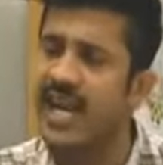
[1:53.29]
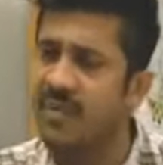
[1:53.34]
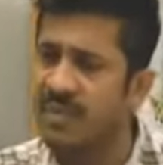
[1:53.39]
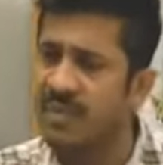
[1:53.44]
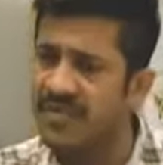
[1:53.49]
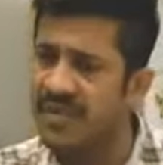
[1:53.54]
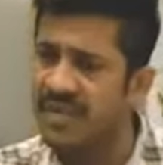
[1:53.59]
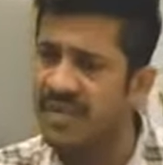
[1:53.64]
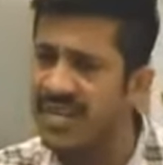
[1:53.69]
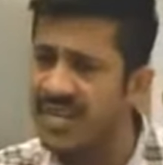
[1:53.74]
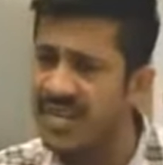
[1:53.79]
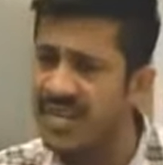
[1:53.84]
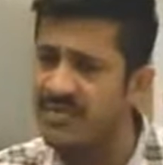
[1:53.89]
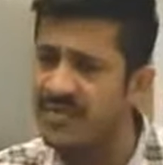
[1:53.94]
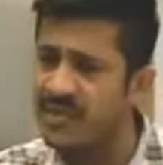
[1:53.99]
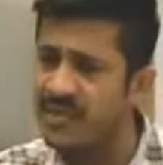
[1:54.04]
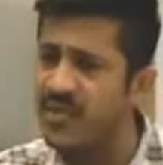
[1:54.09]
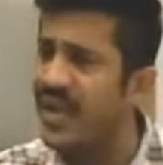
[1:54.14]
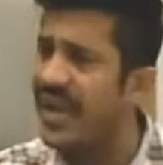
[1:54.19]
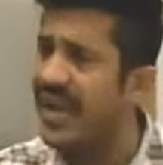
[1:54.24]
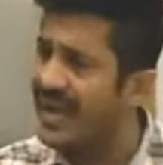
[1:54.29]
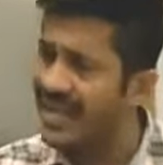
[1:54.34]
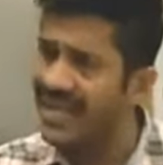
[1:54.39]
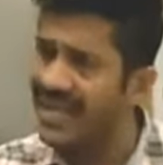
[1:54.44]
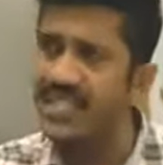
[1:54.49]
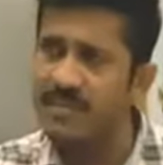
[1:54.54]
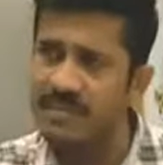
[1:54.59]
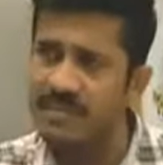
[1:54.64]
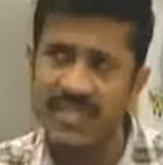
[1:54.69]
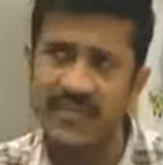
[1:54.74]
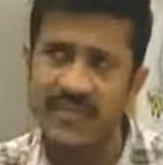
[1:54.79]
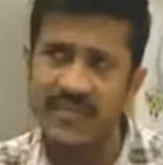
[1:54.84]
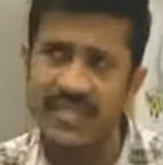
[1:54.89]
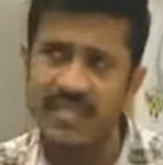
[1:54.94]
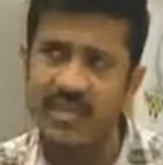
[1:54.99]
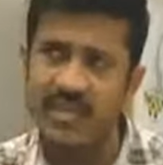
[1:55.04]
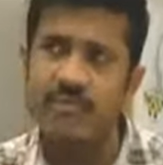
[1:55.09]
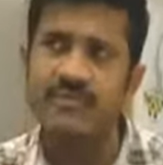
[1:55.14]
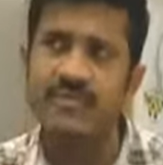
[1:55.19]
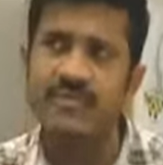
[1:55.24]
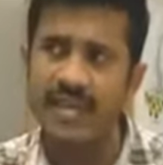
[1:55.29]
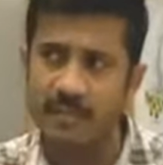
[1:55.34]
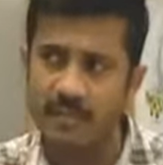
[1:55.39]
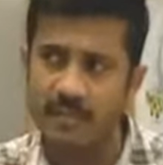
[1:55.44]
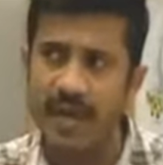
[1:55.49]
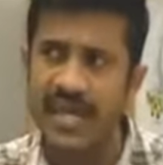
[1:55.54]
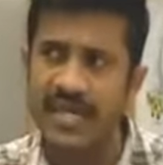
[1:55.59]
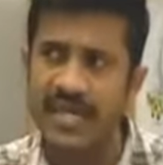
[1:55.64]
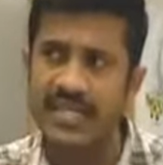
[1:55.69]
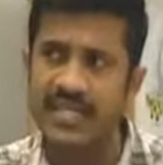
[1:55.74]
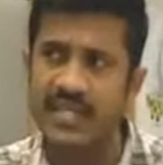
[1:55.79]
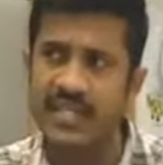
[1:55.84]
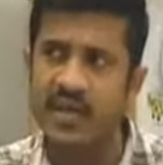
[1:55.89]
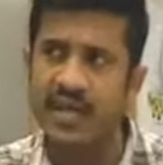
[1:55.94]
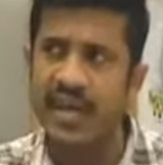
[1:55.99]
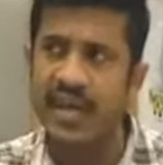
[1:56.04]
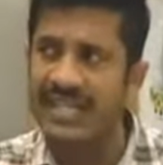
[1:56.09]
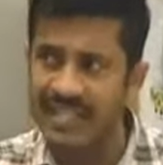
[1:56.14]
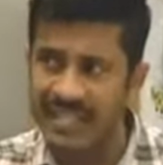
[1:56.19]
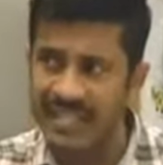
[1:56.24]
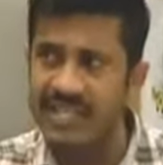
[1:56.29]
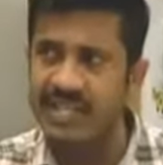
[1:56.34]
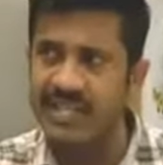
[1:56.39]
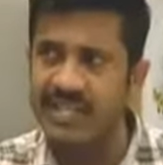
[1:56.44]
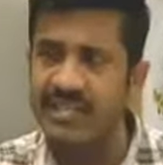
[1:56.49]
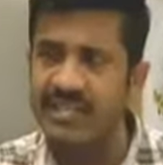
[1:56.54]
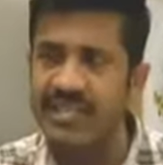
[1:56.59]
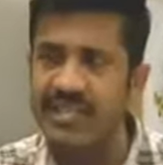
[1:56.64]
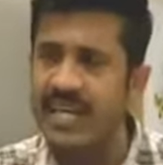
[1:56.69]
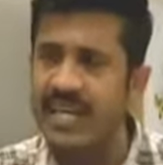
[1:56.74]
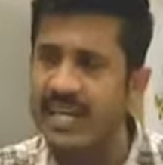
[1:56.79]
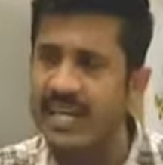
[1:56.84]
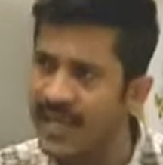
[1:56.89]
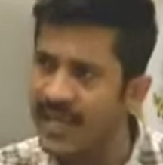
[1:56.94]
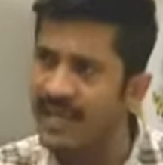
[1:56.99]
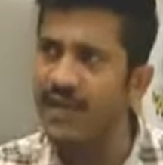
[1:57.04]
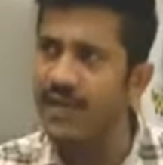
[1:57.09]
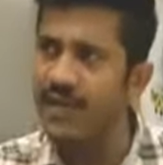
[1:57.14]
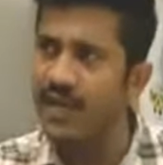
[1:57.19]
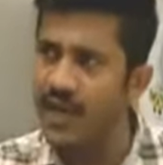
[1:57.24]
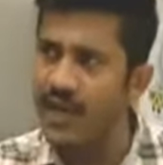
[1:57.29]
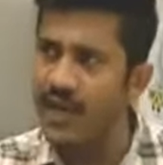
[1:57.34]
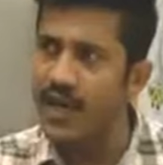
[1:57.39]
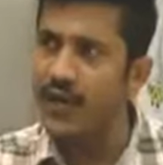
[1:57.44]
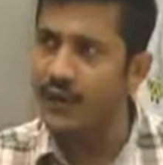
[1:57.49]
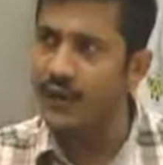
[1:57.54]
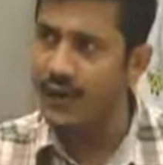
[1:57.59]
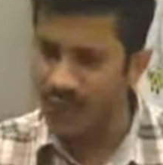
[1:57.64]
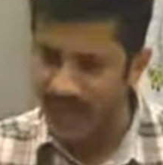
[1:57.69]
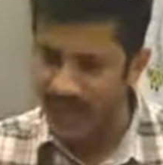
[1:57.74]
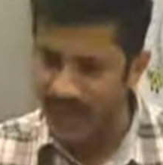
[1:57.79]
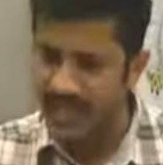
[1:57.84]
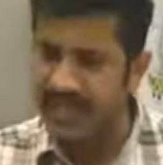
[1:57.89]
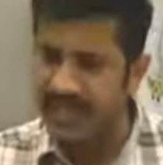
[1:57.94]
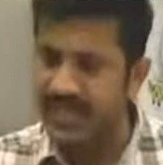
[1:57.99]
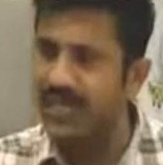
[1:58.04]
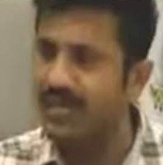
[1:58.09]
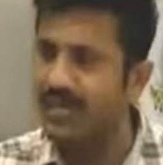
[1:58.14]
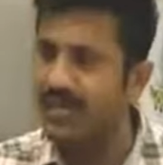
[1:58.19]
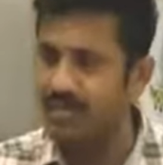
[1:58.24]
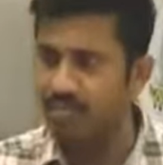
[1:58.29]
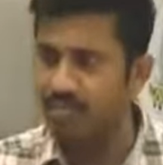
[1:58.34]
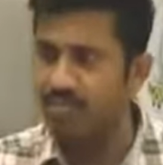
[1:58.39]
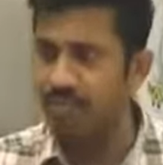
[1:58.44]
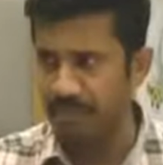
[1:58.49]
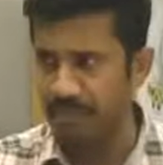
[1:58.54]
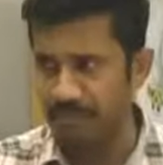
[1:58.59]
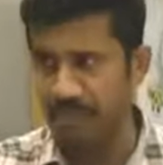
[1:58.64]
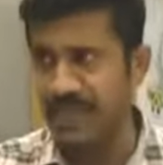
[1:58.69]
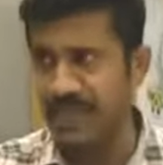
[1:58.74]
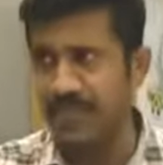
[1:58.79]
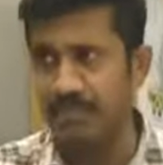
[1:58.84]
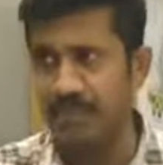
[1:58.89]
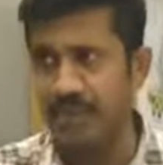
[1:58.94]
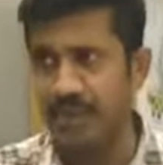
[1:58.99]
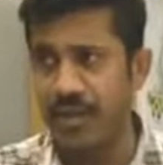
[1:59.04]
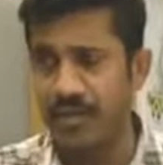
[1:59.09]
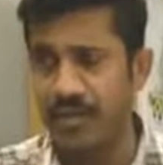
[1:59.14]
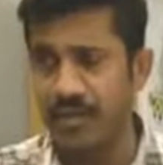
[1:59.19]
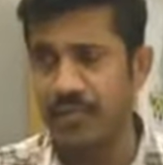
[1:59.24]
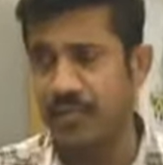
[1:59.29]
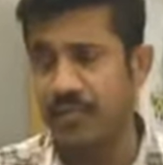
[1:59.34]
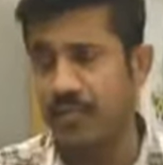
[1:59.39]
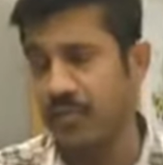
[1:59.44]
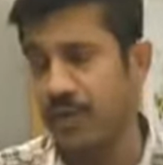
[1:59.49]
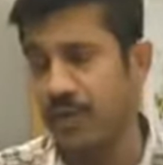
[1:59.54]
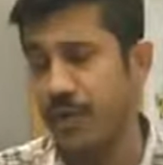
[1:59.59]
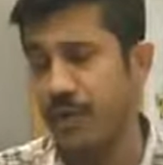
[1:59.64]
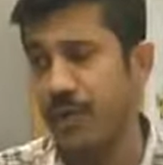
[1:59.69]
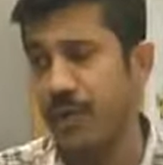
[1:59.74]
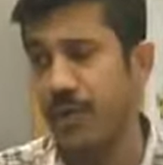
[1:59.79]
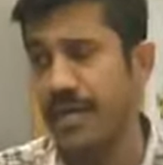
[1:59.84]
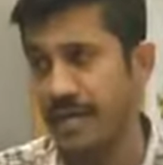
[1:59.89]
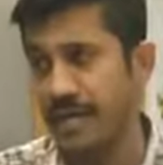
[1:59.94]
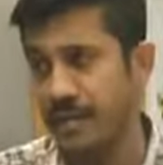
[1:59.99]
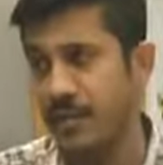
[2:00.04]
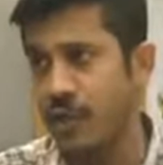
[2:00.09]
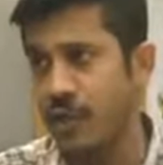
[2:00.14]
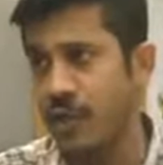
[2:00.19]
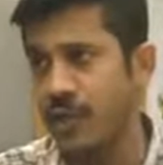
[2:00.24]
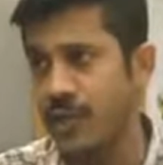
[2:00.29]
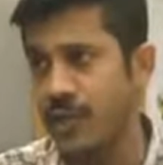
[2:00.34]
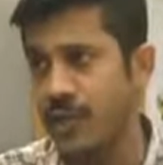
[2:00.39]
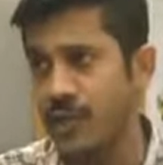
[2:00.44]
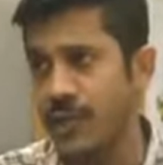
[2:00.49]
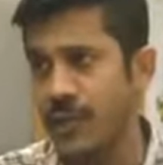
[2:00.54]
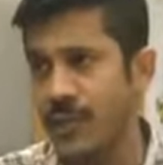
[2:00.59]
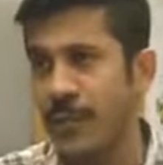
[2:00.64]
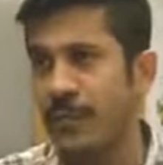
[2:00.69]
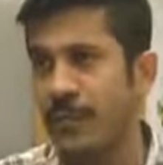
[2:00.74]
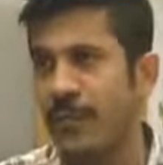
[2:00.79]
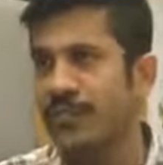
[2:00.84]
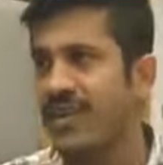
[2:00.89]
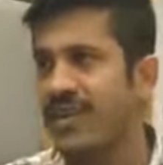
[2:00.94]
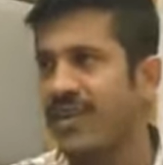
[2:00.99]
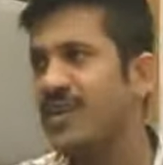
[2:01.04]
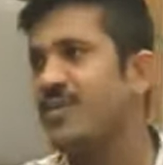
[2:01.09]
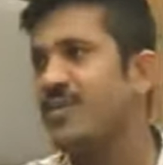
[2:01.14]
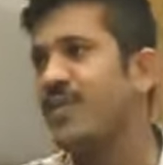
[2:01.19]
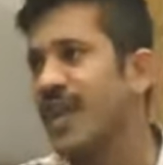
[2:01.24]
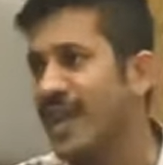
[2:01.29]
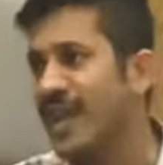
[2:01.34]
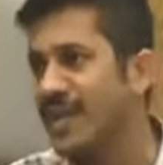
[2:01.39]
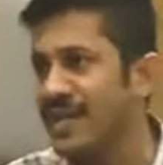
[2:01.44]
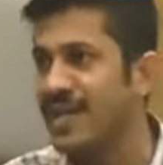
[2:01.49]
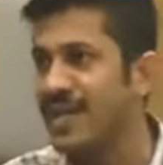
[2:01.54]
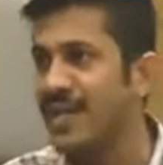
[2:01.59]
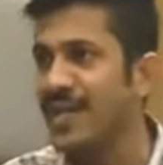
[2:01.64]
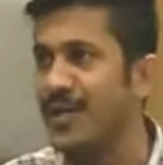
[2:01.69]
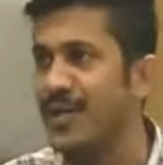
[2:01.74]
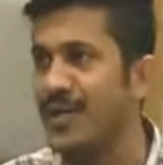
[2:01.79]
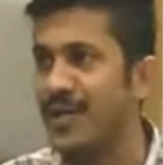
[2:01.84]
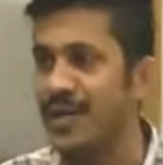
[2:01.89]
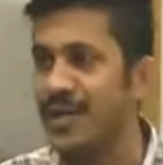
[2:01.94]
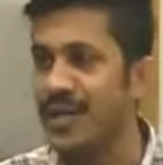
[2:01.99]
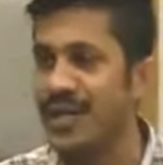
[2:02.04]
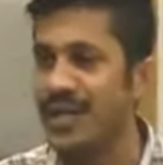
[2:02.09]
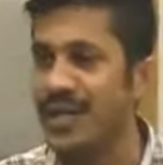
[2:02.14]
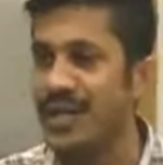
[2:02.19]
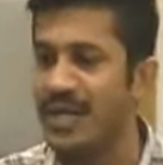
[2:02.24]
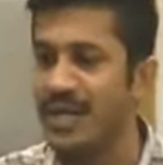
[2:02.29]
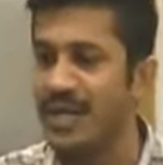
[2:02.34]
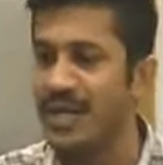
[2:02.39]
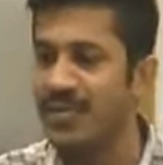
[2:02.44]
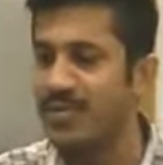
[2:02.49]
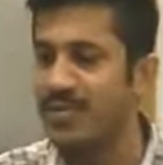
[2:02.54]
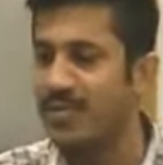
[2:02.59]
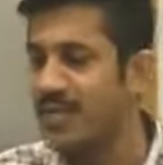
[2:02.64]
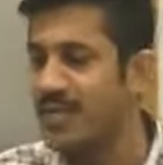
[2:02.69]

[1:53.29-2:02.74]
But when it comes to airline specific jobs like pilots or engineers, they will find a bit problematic because it will have a